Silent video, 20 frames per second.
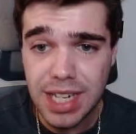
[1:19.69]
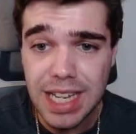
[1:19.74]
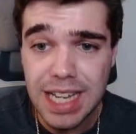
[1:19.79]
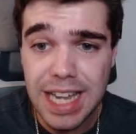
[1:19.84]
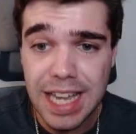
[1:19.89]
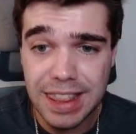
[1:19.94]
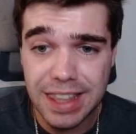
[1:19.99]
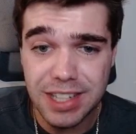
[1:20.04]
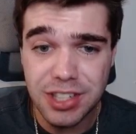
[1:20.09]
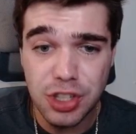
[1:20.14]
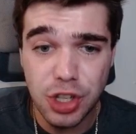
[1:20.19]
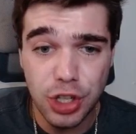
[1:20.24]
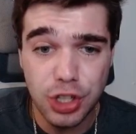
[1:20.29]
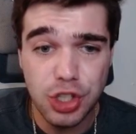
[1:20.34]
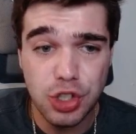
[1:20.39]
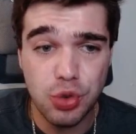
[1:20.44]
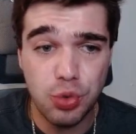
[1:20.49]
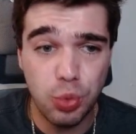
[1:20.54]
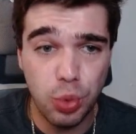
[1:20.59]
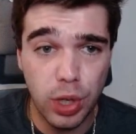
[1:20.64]
And this looks
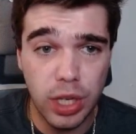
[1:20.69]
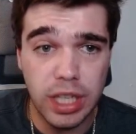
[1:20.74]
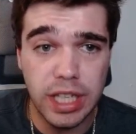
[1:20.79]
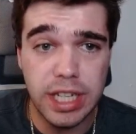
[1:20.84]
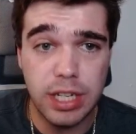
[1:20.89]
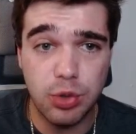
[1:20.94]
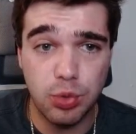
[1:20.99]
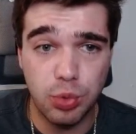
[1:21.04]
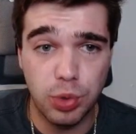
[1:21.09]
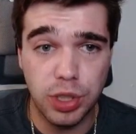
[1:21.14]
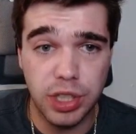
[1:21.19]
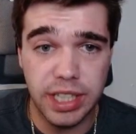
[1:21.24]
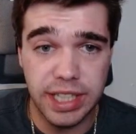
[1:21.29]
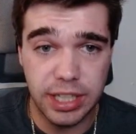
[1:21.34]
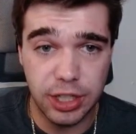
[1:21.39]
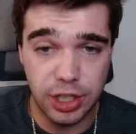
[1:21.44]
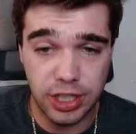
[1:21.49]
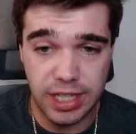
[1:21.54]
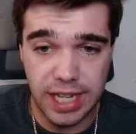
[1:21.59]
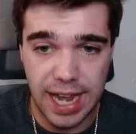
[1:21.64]
really, really
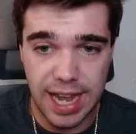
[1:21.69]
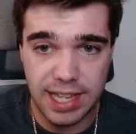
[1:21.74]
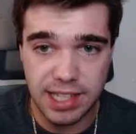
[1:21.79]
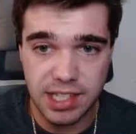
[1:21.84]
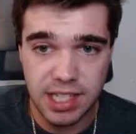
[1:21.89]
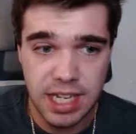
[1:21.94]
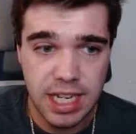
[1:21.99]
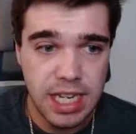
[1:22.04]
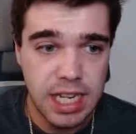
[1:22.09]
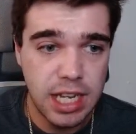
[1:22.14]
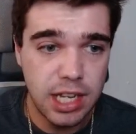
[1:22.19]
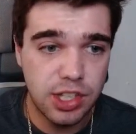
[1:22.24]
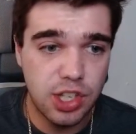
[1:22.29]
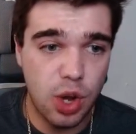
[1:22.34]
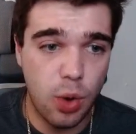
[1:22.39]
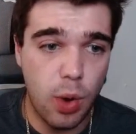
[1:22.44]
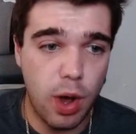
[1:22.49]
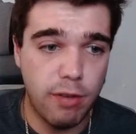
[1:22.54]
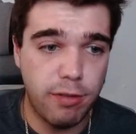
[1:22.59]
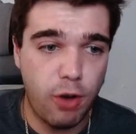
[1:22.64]
good, guys. So
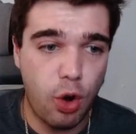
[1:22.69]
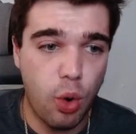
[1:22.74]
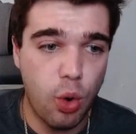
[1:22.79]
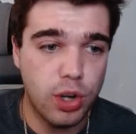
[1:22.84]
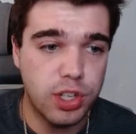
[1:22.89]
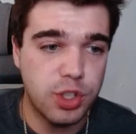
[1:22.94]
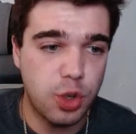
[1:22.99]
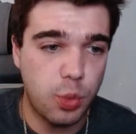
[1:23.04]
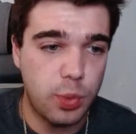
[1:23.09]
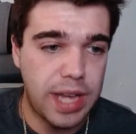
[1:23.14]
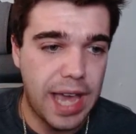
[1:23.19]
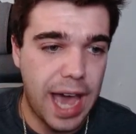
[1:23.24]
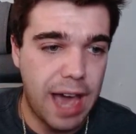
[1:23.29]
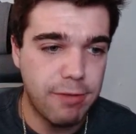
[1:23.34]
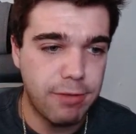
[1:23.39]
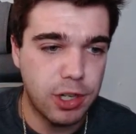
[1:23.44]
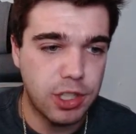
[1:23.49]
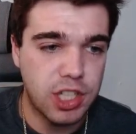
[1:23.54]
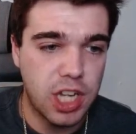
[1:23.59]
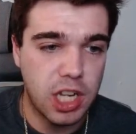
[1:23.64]
of course, we have
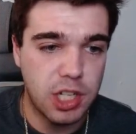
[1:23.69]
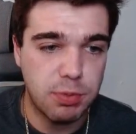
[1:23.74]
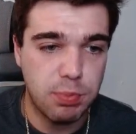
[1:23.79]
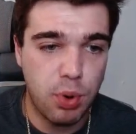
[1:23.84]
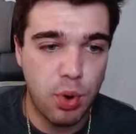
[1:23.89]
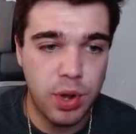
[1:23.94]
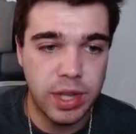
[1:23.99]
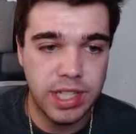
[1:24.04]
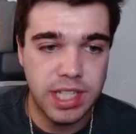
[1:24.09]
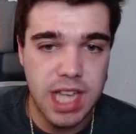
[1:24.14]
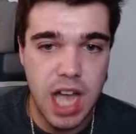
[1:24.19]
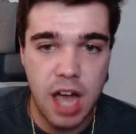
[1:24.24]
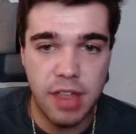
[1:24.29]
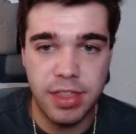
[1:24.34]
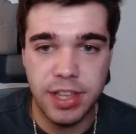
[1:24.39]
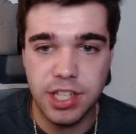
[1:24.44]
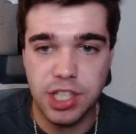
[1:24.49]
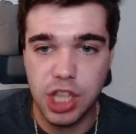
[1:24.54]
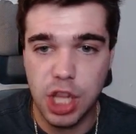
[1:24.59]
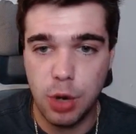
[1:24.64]
our touch points on
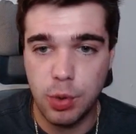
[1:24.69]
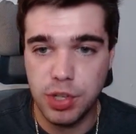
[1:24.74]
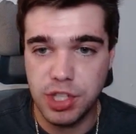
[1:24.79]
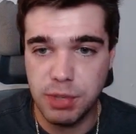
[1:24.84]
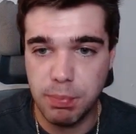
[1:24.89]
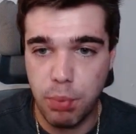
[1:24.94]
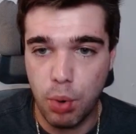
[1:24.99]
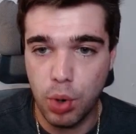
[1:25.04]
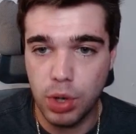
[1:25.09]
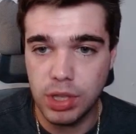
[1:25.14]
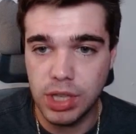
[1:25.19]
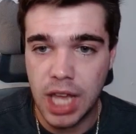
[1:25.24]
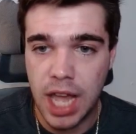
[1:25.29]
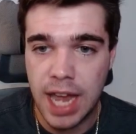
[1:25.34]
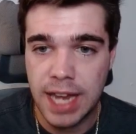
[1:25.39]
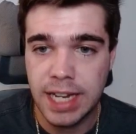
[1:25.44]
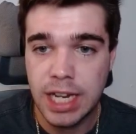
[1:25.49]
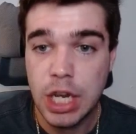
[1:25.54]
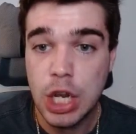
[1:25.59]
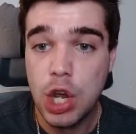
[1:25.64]
this lower support
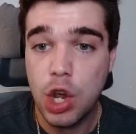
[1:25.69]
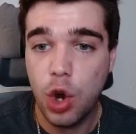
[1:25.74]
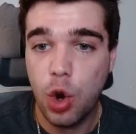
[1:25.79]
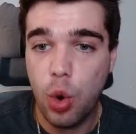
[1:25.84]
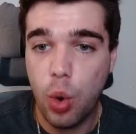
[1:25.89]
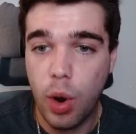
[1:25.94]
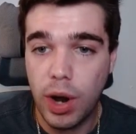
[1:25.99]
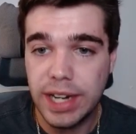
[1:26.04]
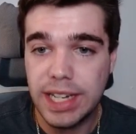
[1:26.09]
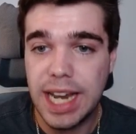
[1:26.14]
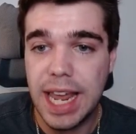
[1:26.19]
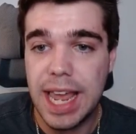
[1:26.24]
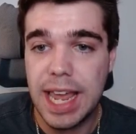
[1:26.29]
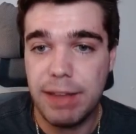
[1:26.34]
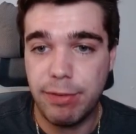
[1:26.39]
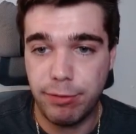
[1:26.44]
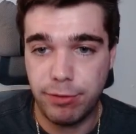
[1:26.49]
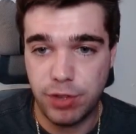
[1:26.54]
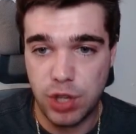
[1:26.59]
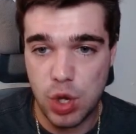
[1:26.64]
line, quite a
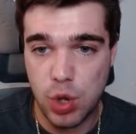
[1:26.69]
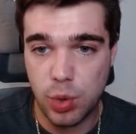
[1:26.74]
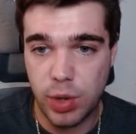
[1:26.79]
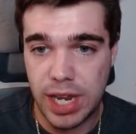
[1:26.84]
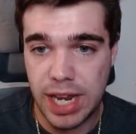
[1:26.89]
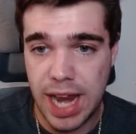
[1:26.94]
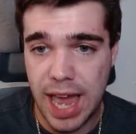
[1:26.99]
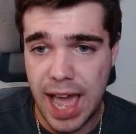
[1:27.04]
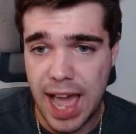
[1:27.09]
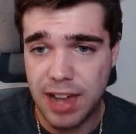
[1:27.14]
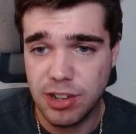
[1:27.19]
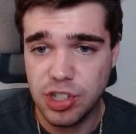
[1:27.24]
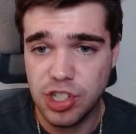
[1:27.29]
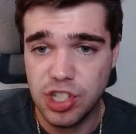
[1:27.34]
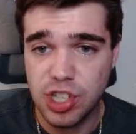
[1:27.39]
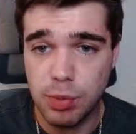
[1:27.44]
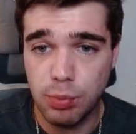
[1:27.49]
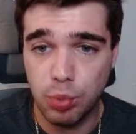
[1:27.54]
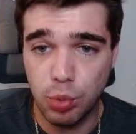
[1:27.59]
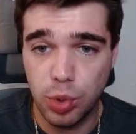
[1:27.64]
few, and actually
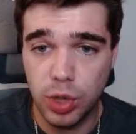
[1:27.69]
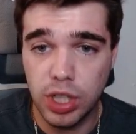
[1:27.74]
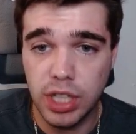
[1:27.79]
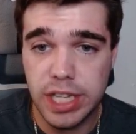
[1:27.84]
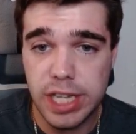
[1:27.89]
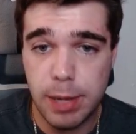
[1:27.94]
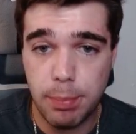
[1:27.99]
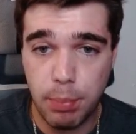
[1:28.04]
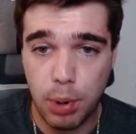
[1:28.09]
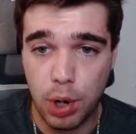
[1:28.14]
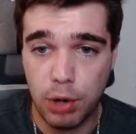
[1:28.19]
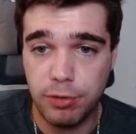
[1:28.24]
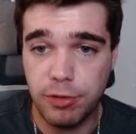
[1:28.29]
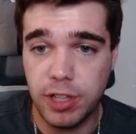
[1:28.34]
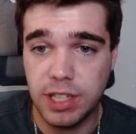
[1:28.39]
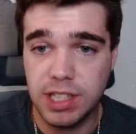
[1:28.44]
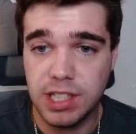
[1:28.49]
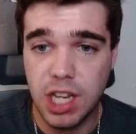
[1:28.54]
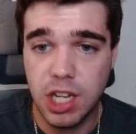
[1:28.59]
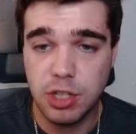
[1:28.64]
some really
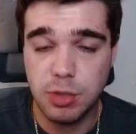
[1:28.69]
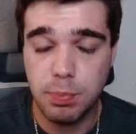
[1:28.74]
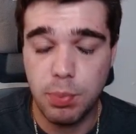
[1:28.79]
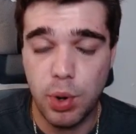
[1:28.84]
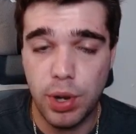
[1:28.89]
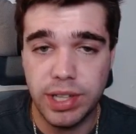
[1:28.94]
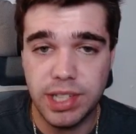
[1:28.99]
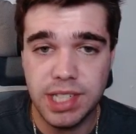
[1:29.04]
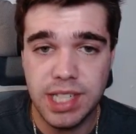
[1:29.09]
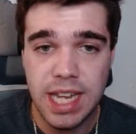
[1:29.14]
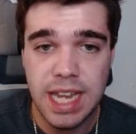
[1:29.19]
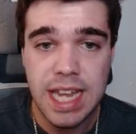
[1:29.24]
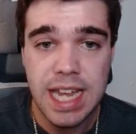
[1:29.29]
perfect touch points.